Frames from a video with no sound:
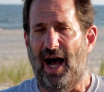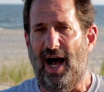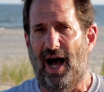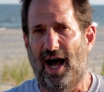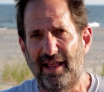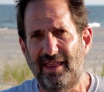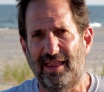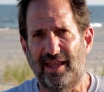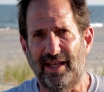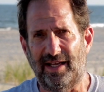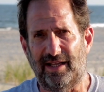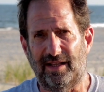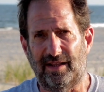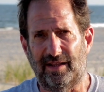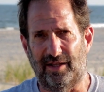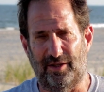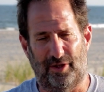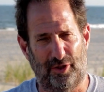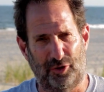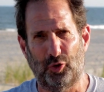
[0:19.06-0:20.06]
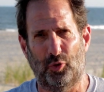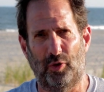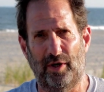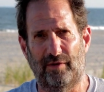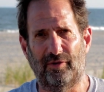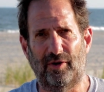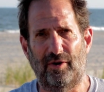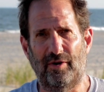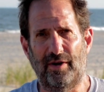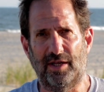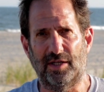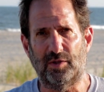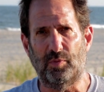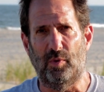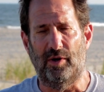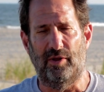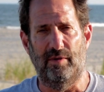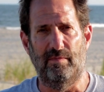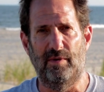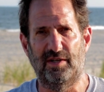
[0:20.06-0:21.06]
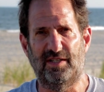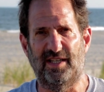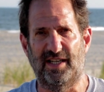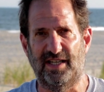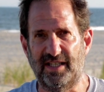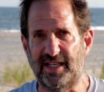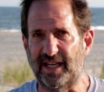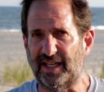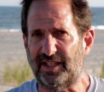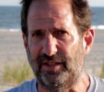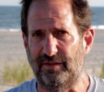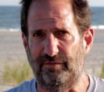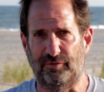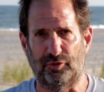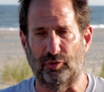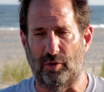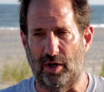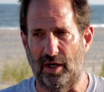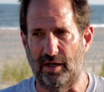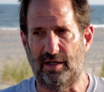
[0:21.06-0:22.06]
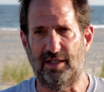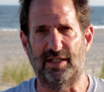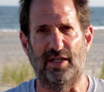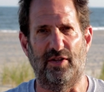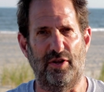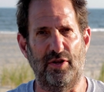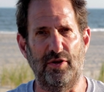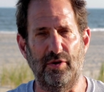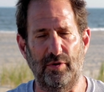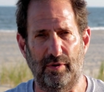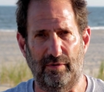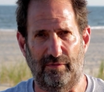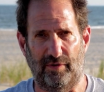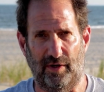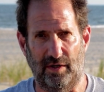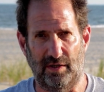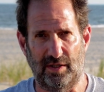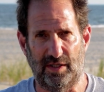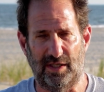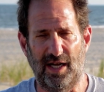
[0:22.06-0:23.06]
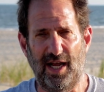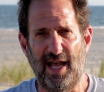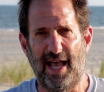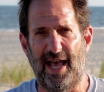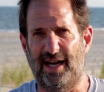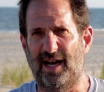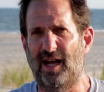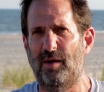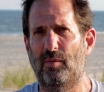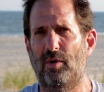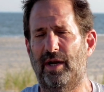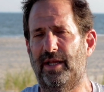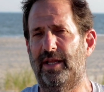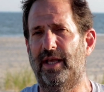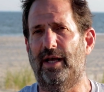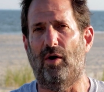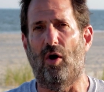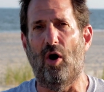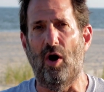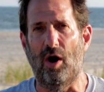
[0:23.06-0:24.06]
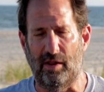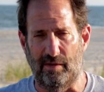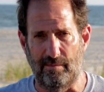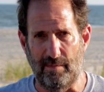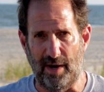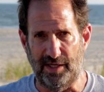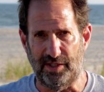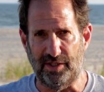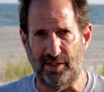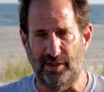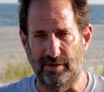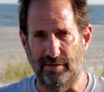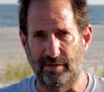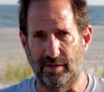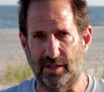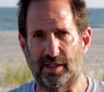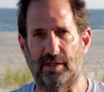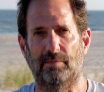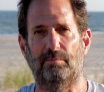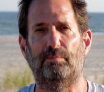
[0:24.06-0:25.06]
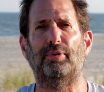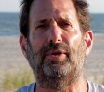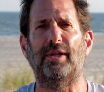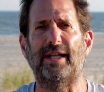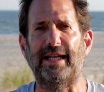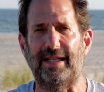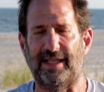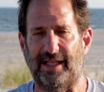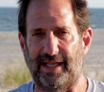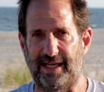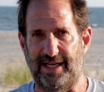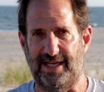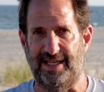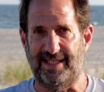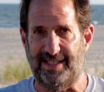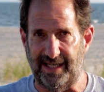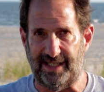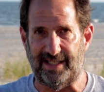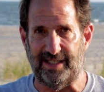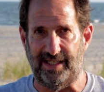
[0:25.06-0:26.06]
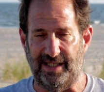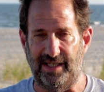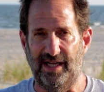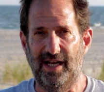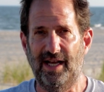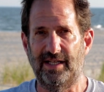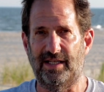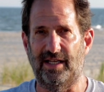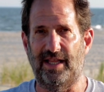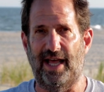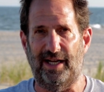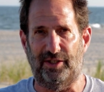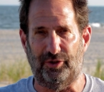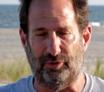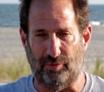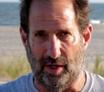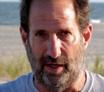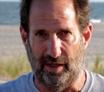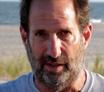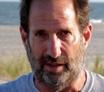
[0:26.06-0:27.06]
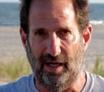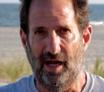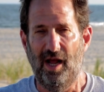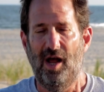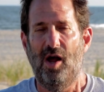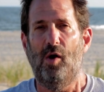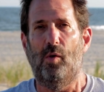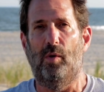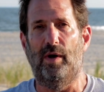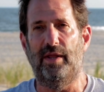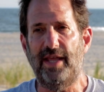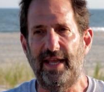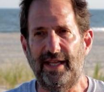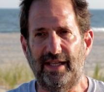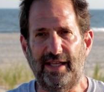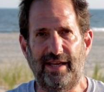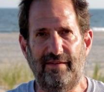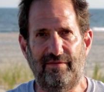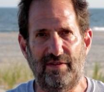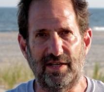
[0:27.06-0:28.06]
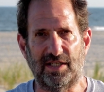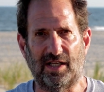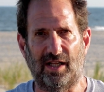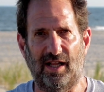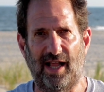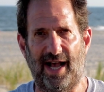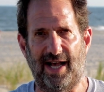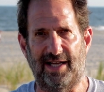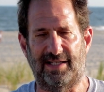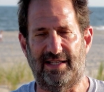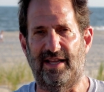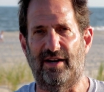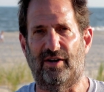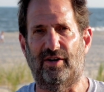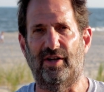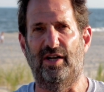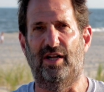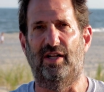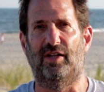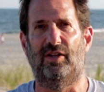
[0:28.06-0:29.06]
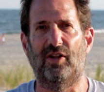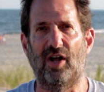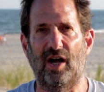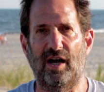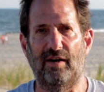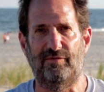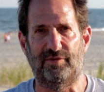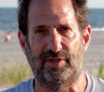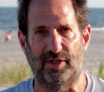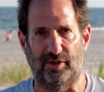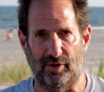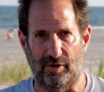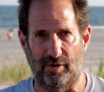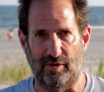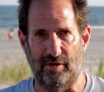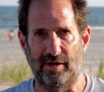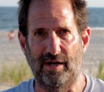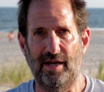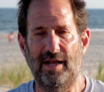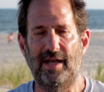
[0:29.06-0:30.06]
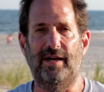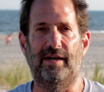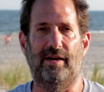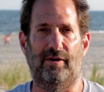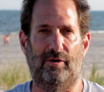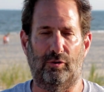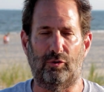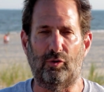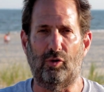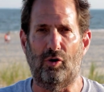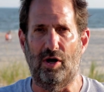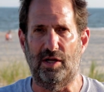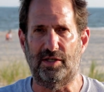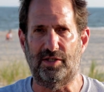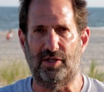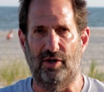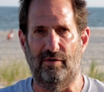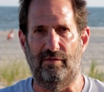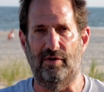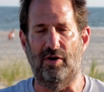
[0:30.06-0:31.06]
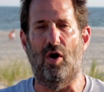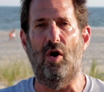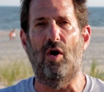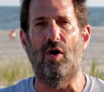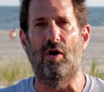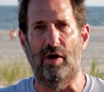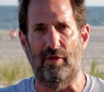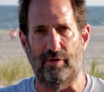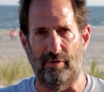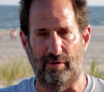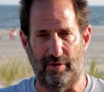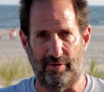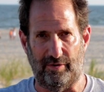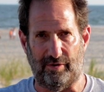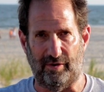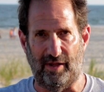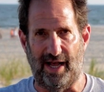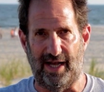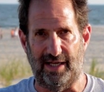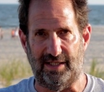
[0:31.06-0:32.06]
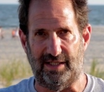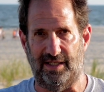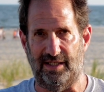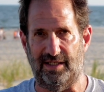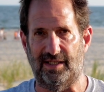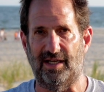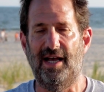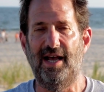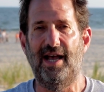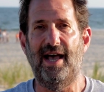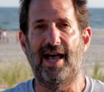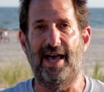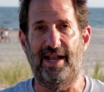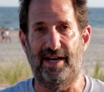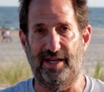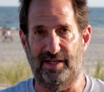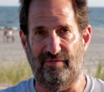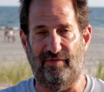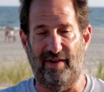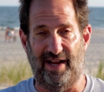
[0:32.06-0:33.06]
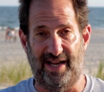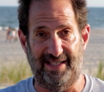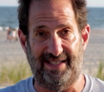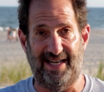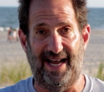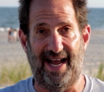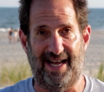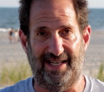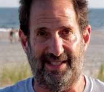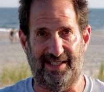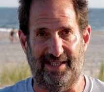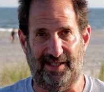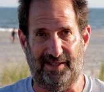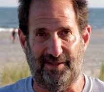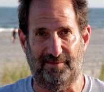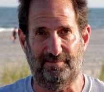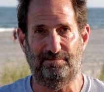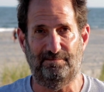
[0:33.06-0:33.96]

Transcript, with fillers: I think that the joy of learning is one of the most addictive drugs in the universe, and I want to get all of my students completely addicted to that drug. When they leave this class, they're going to love to learn, and that'll cross over to all their other classes, and it's fantastic.